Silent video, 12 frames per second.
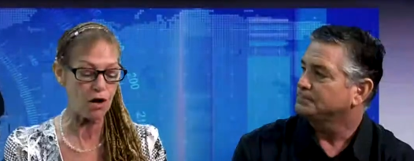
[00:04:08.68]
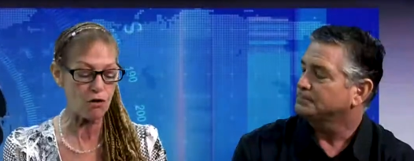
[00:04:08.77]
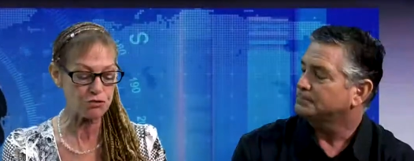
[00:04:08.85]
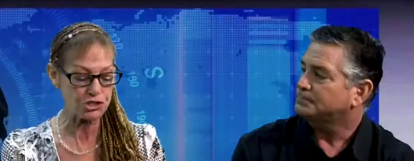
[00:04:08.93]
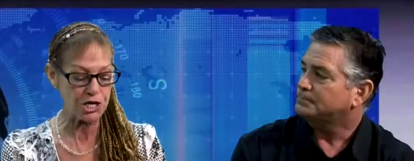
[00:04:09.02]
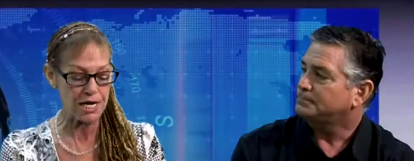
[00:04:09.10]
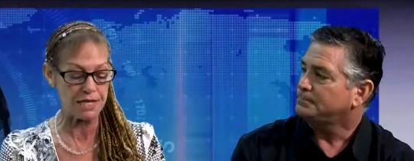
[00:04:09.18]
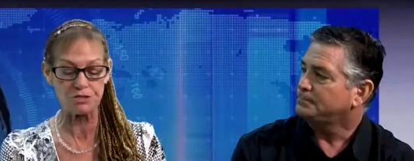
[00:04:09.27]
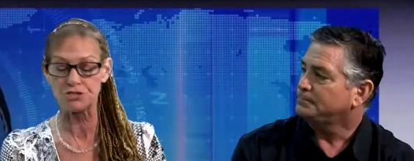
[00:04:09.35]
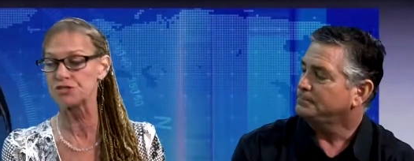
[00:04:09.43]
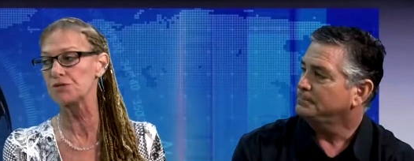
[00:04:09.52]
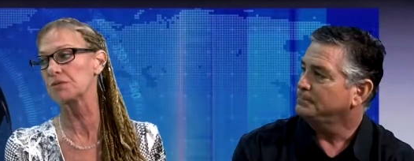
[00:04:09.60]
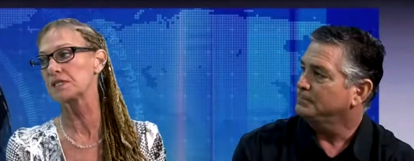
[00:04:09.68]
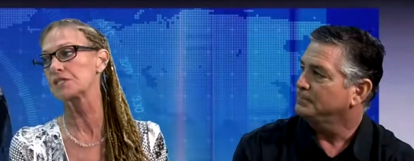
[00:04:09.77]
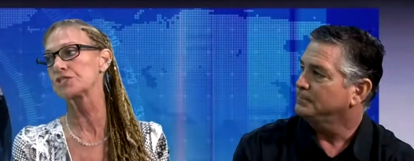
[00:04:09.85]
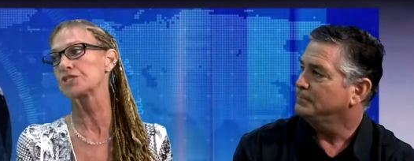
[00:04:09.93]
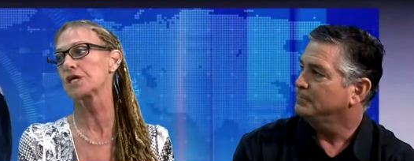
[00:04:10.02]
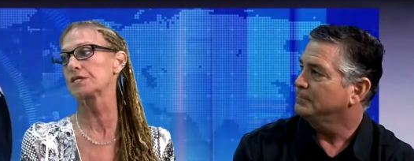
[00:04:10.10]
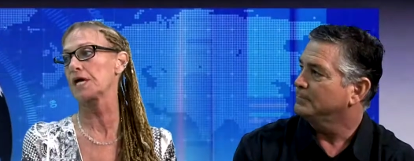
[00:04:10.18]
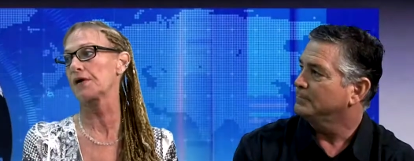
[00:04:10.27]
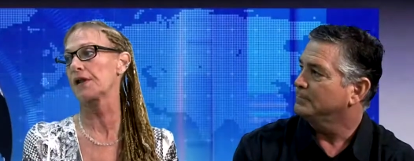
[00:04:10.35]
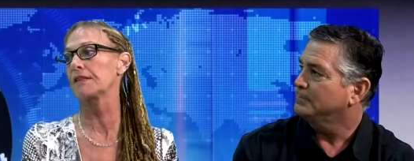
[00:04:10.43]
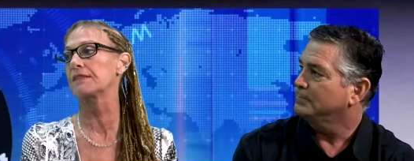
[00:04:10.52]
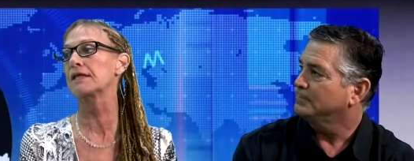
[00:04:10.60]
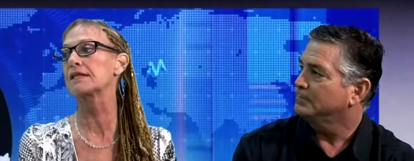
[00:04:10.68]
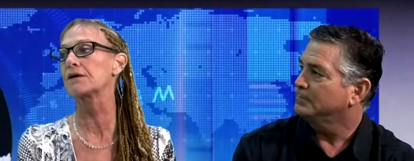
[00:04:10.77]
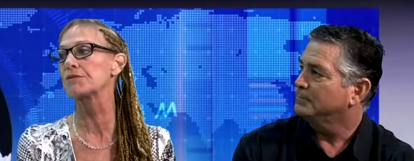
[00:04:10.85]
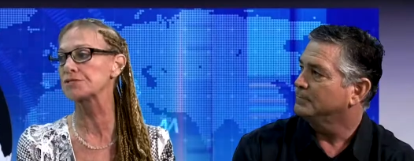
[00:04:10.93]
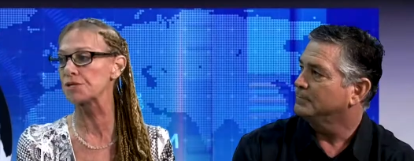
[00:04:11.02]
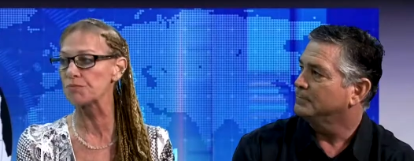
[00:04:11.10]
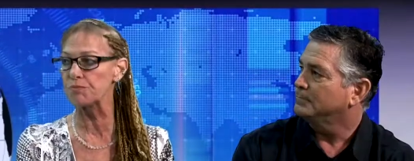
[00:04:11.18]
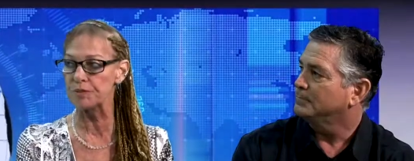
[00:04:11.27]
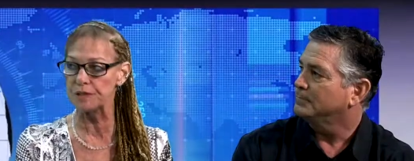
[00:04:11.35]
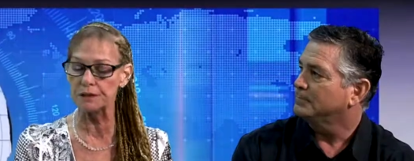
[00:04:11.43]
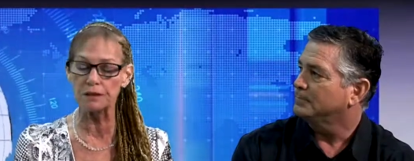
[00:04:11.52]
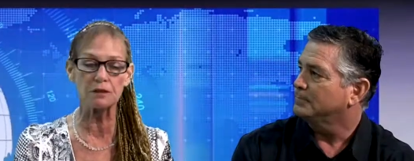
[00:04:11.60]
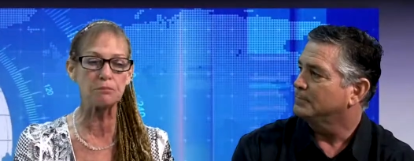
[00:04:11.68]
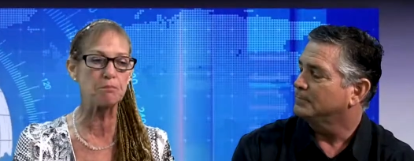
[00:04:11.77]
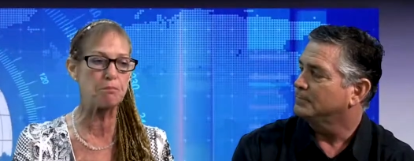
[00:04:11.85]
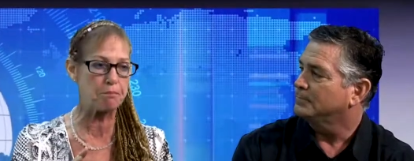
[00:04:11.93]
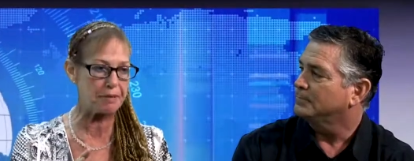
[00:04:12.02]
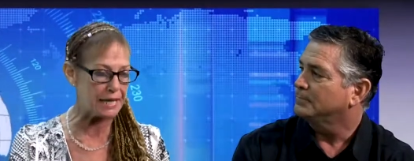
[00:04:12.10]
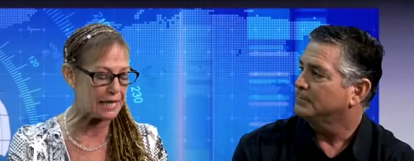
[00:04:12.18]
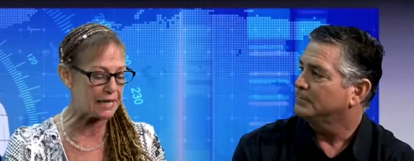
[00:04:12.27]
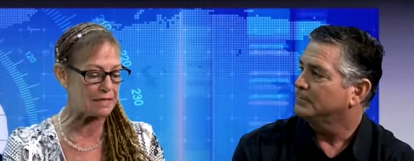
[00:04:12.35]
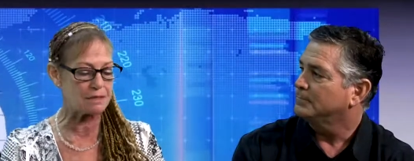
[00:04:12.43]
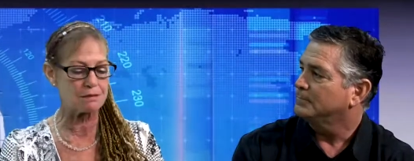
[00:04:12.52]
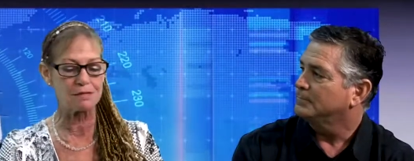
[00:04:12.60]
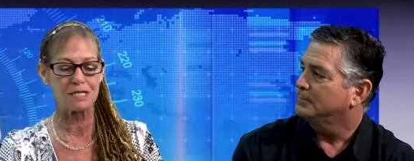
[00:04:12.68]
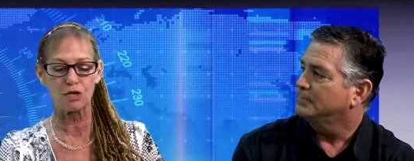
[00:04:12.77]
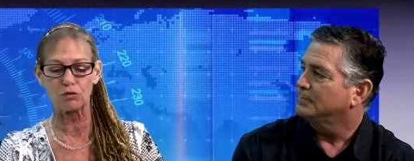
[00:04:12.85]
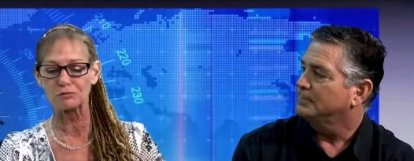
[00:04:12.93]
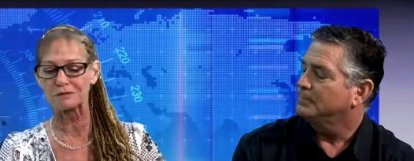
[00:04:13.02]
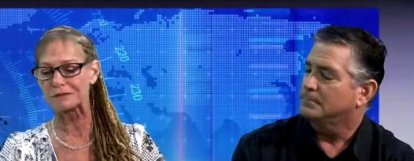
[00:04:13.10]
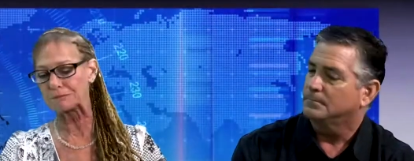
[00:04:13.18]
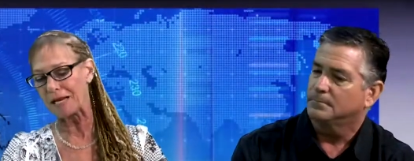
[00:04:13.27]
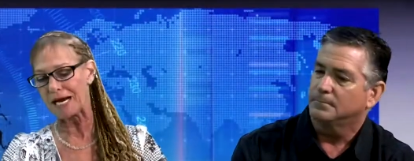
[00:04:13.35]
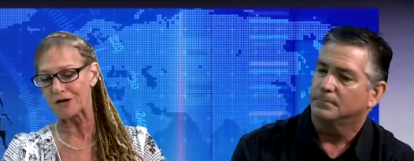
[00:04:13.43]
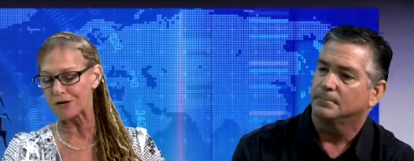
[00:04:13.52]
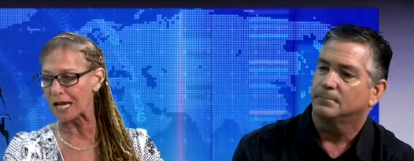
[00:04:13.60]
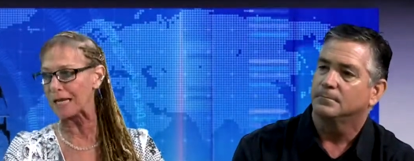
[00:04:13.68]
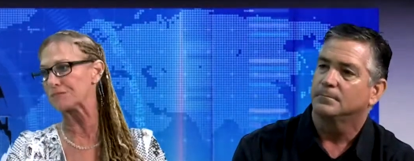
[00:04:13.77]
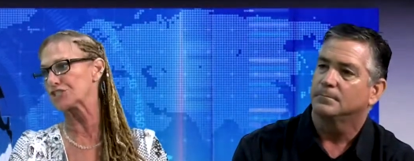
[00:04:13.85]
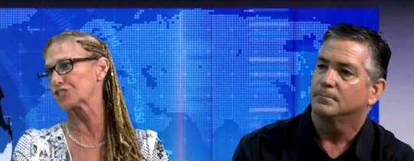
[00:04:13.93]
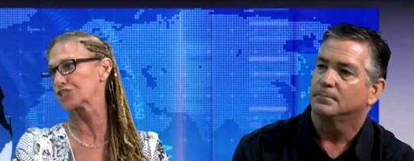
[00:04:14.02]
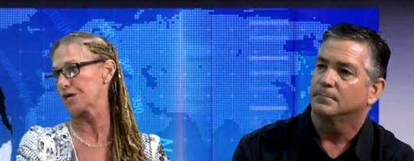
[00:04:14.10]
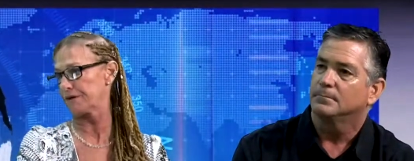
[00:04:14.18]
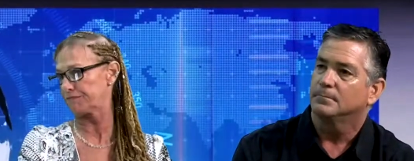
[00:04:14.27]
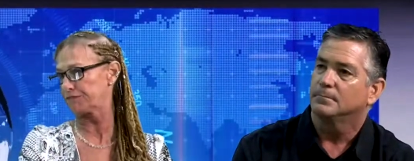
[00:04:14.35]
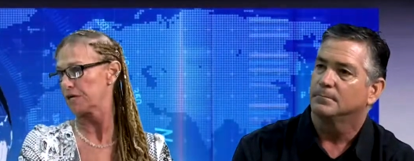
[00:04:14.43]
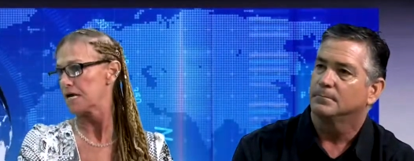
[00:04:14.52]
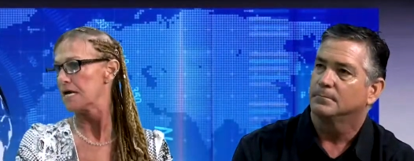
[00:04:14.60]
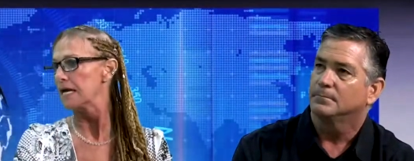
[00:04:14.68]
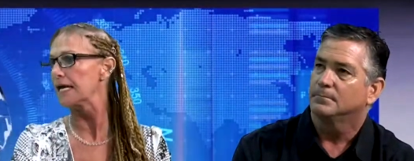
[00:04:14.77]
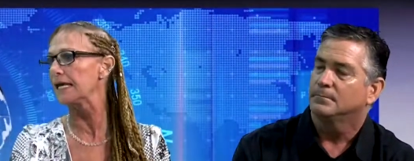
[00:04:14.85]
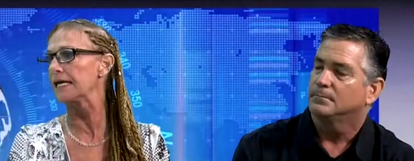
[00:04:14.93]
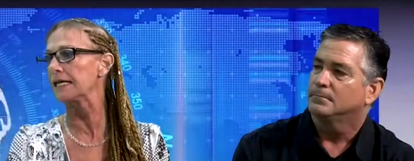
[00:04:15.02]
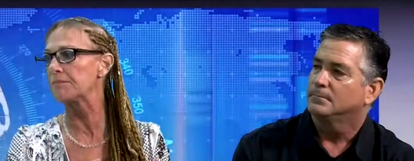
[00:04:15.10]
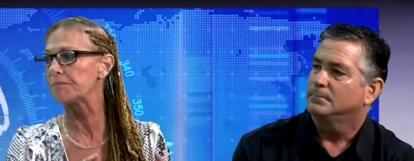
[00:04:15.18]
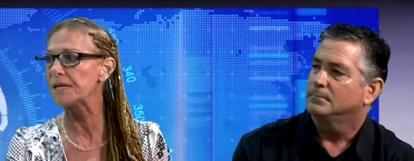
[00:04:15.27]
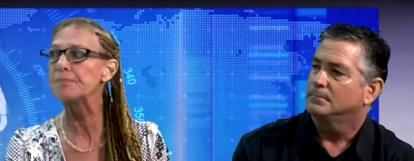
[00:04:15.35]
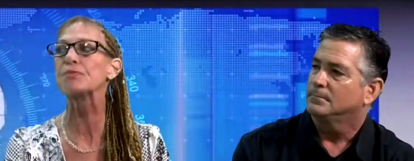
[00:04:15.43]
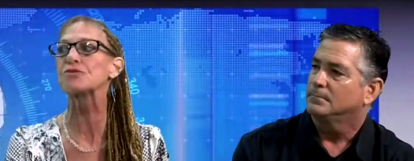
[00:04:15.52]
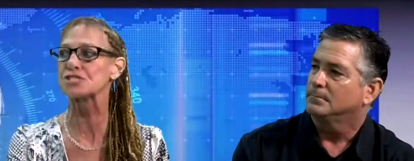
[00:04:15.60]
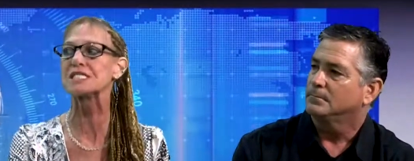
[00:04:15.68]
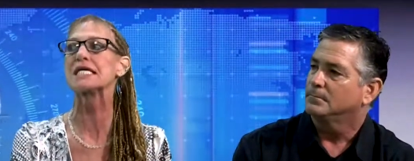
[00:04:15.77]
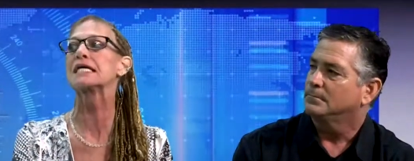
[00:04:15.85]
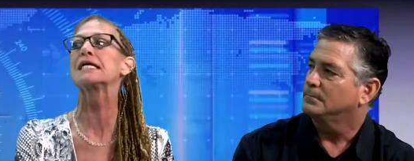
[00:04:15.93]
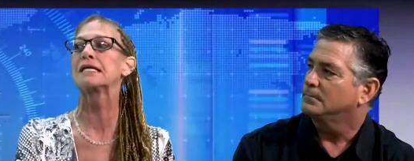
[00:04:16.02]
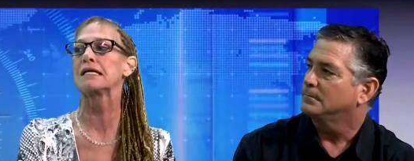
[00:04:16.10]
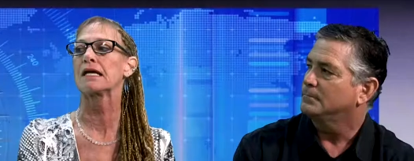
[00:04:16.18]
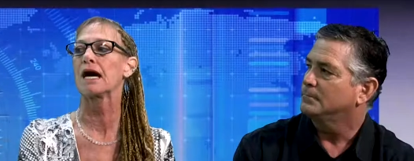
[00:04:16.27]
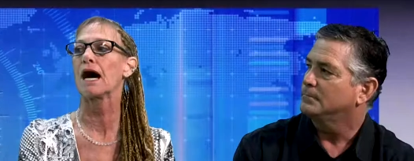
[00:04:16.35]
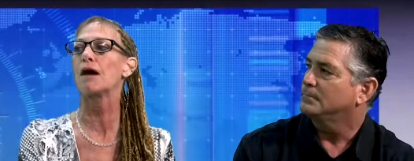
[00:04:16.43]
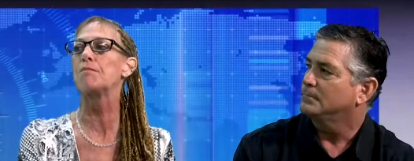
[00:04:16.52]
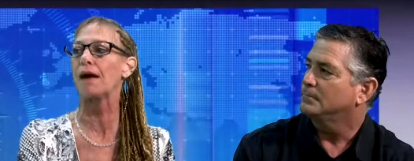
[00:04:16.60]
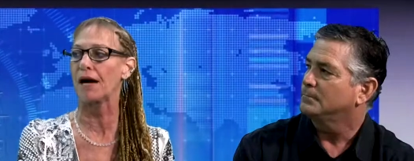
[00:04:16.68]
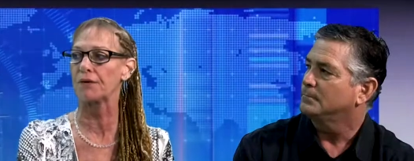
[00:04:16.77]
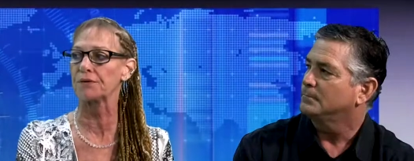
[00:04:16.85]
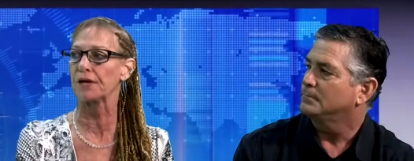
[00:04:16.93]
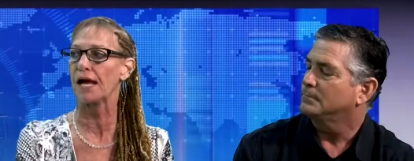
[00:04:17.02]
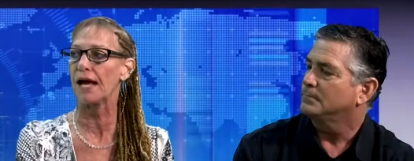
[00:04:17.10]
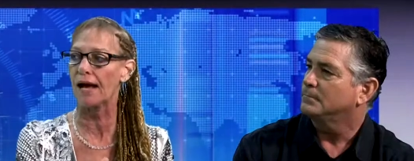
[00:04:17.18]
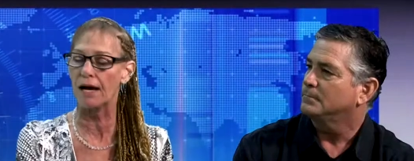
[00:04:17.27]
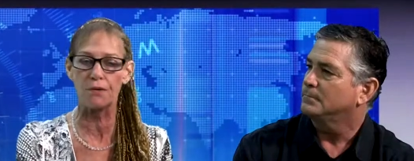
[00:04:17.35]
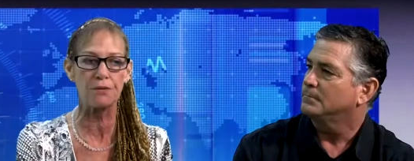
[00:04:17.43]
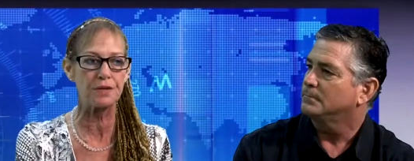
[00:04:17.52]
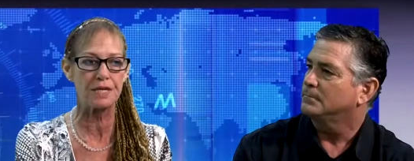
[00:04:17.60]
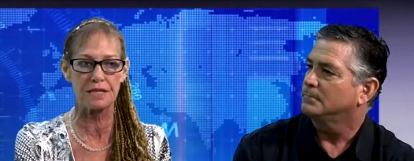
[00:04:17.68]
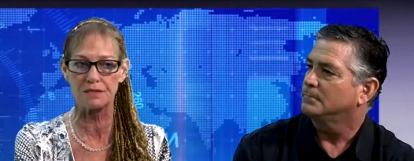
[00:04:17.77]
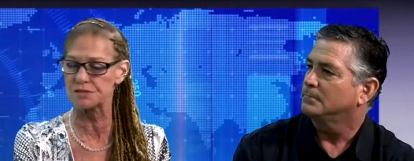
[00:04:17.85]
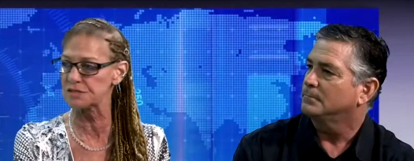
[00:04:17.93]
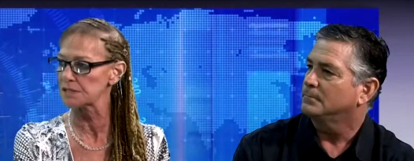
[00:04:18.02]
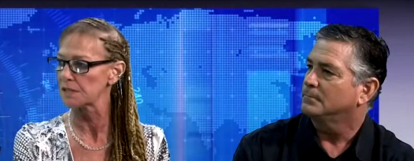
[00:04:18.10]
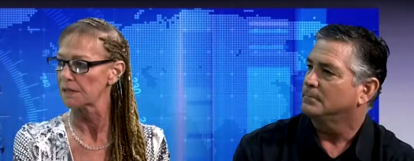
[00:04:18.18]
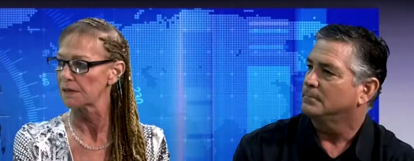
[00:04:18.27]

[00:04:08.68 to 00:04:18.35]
Speaker 1: all changed too with this shutdown. I think there was a real big, you know, paradigm shift in people's thinking well, you're, about you're how using he's the past